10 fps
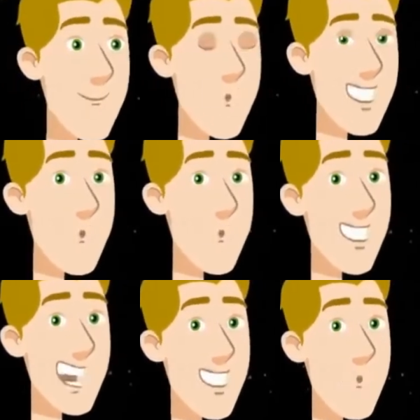with,
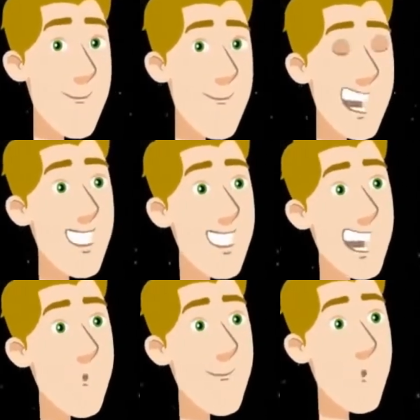proportional
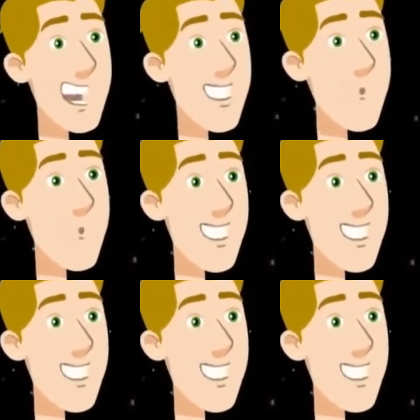control or